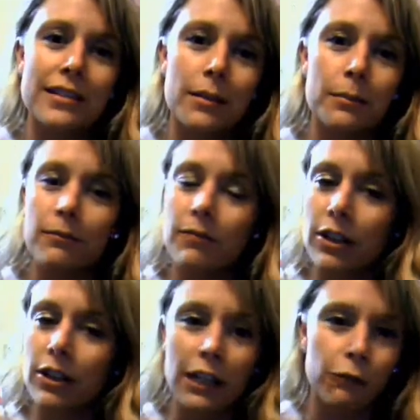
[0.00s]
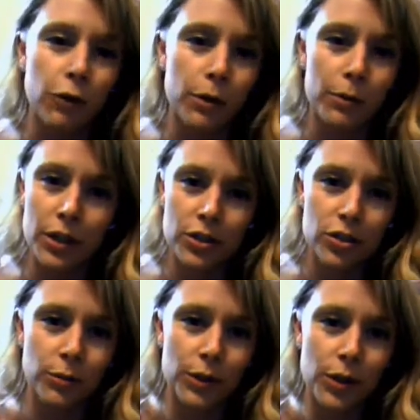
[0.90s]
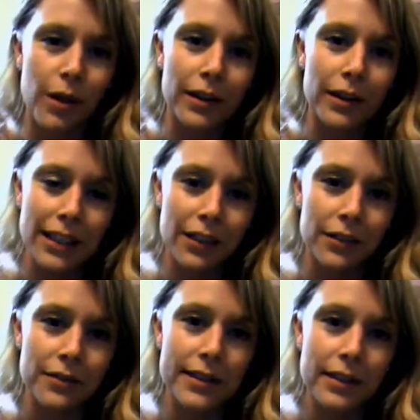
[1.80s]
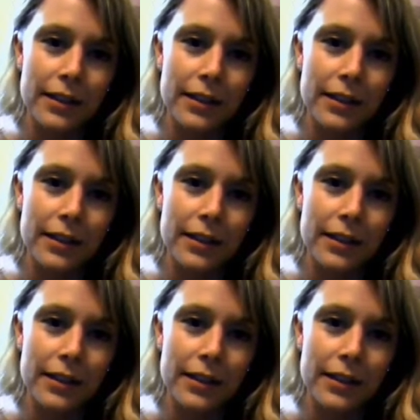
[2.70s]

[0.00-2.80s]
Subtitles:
some very informal consumer qualitatives.